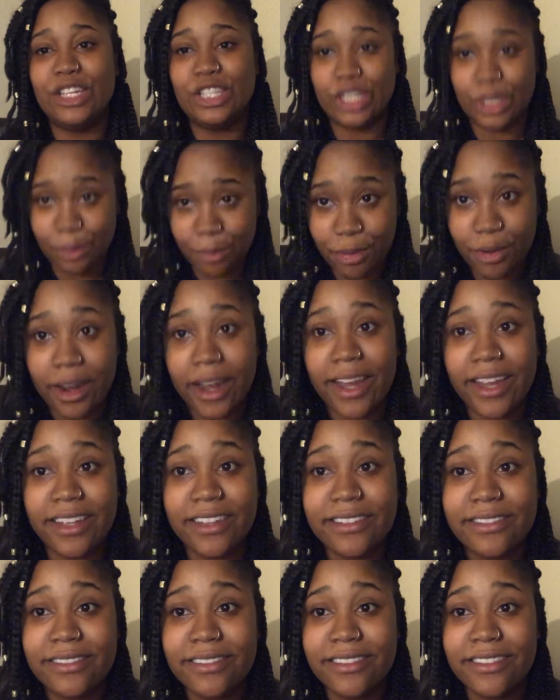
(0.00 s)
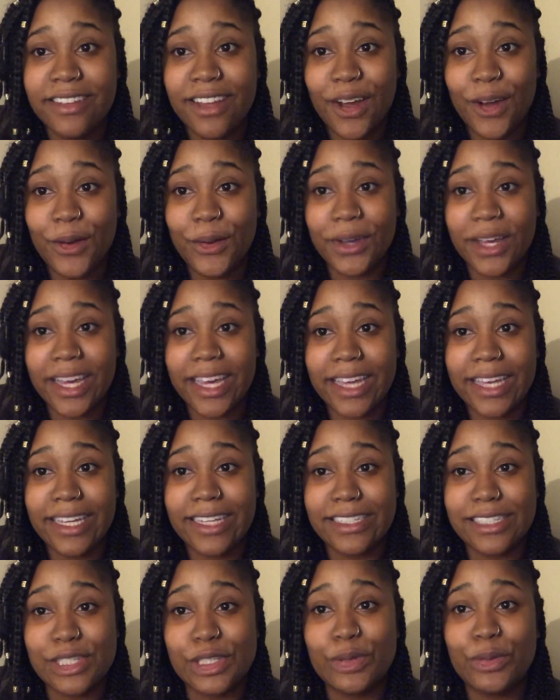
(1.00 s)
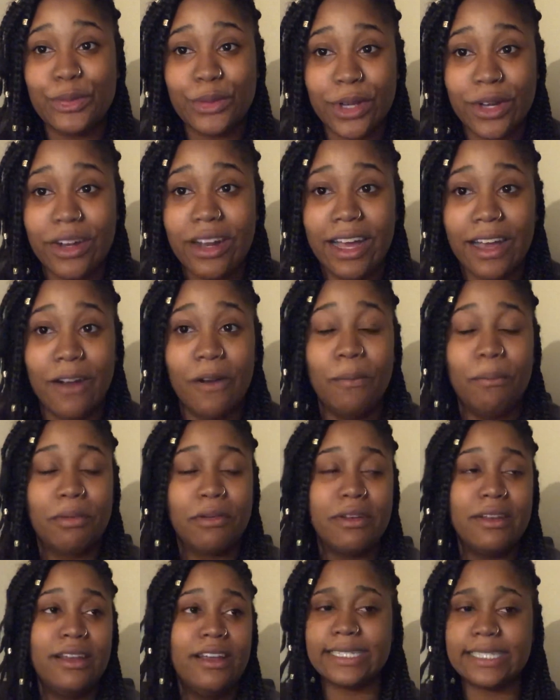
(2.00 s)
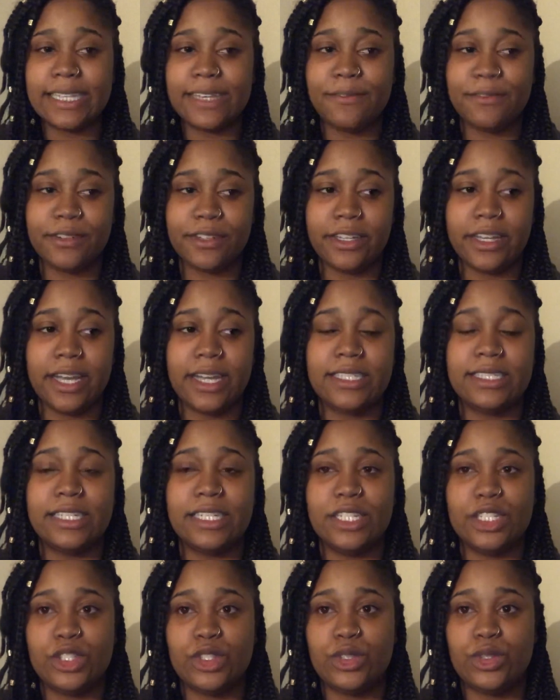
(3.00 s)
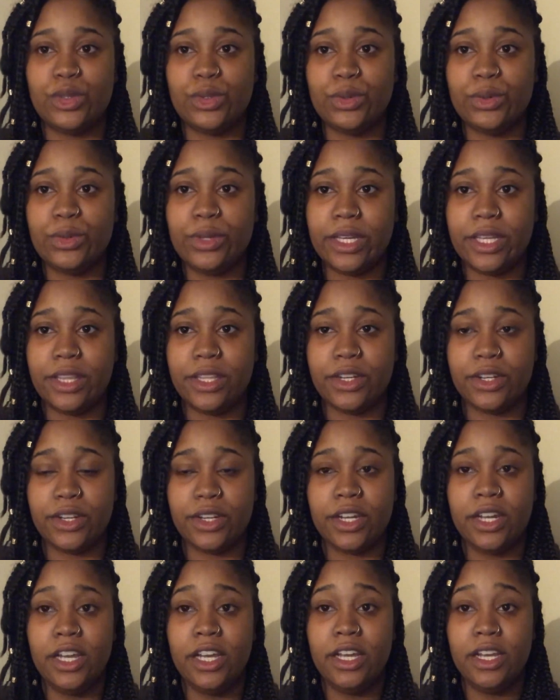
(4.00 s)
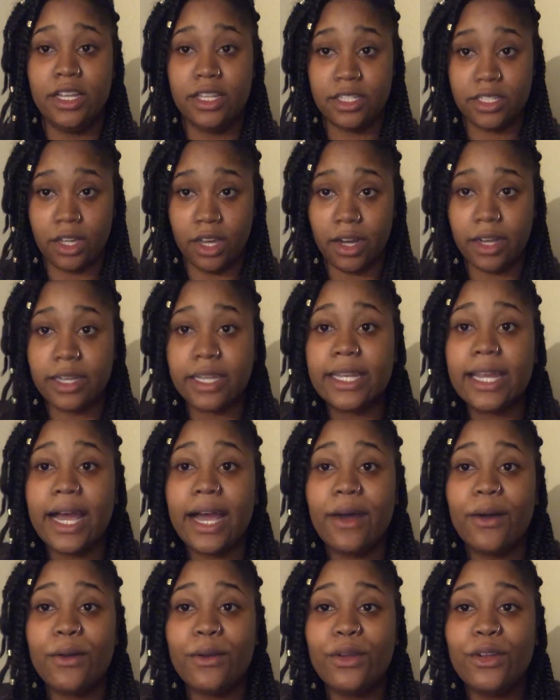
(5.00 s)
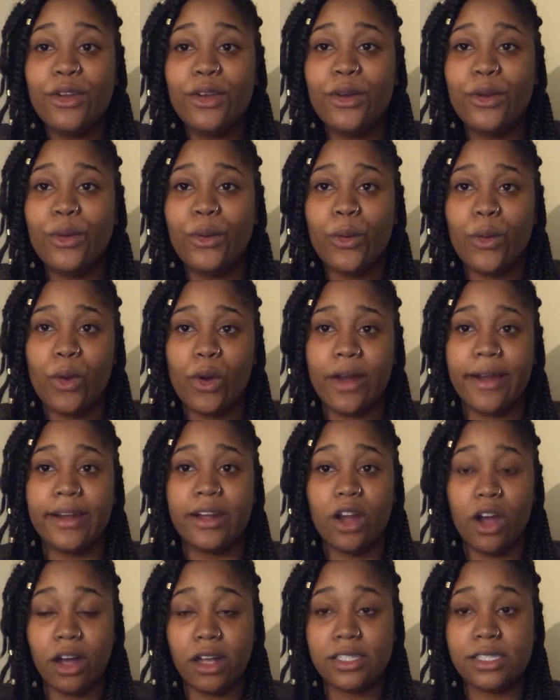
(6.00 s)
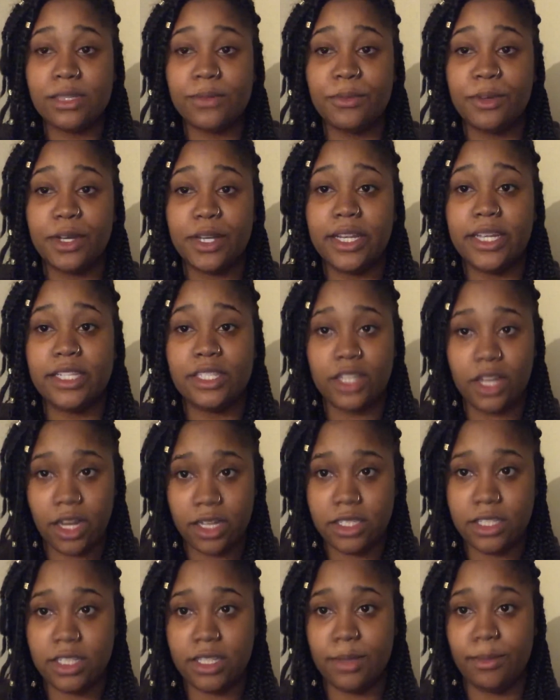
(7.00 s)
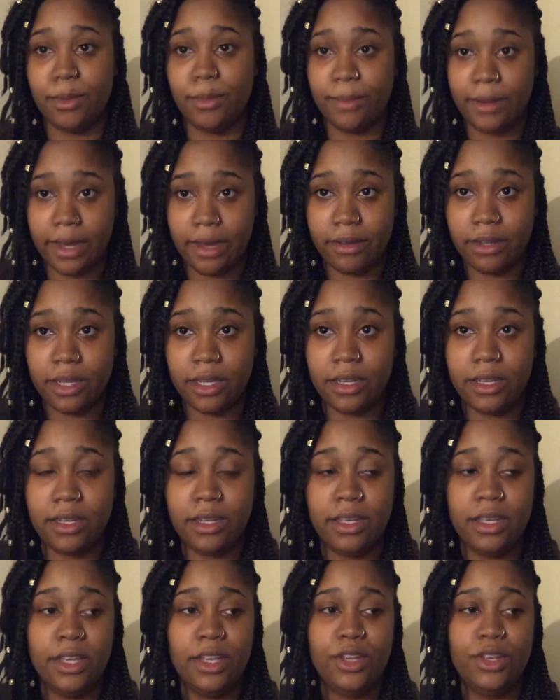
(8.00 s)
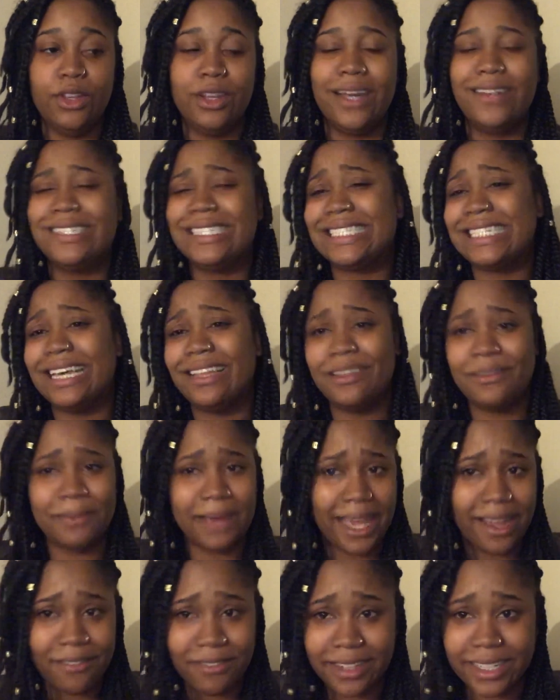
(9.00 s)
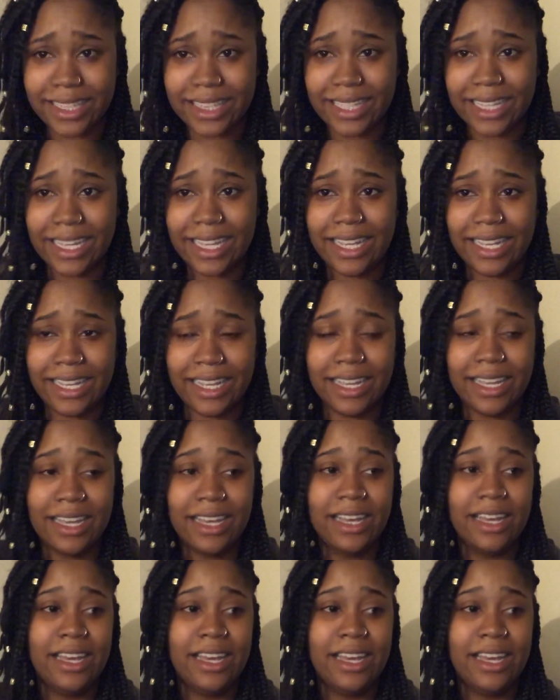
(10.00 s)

then pray, okay? Because it will help. One tip for you guys is to either talk it out or call someone and talk to them about it. You don't have to tell them everything,